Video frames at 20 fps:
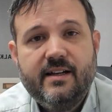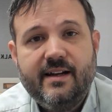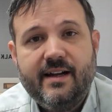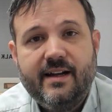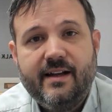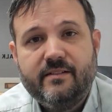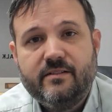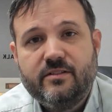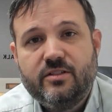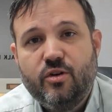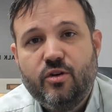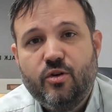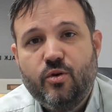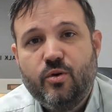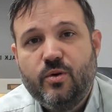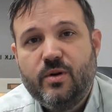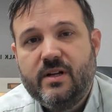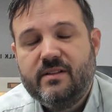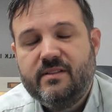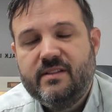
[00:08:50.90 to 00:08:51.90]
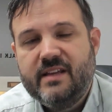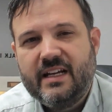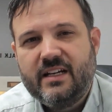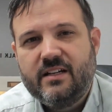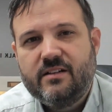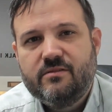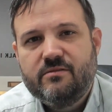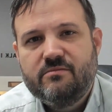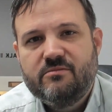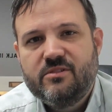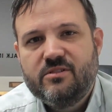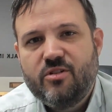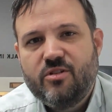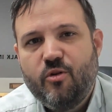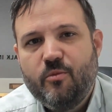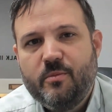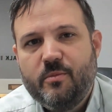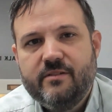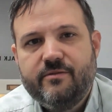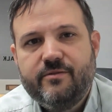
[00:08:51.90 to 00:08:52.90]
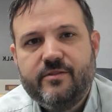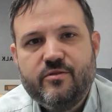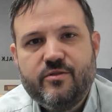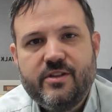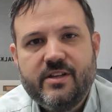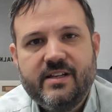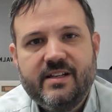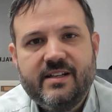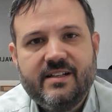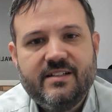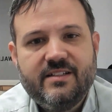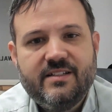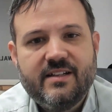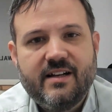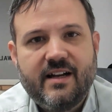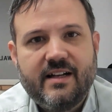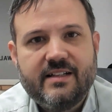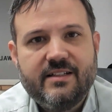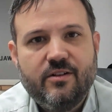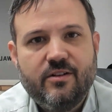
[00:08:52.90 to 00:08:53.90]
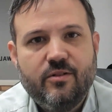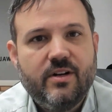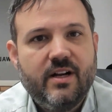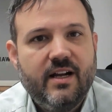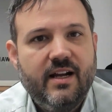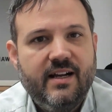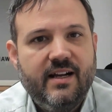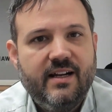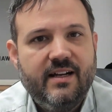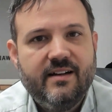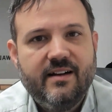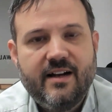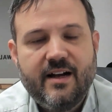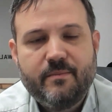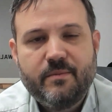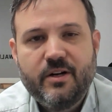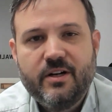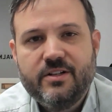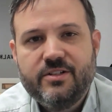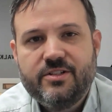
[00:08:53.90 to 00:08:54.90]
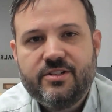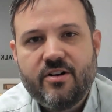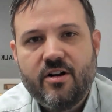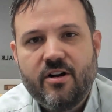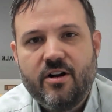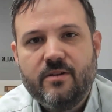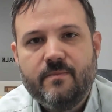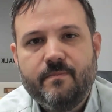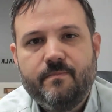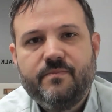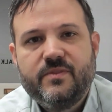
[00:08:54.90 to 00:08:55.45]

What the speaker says: And so they told me a few things, and I said, okay, I'm going to start.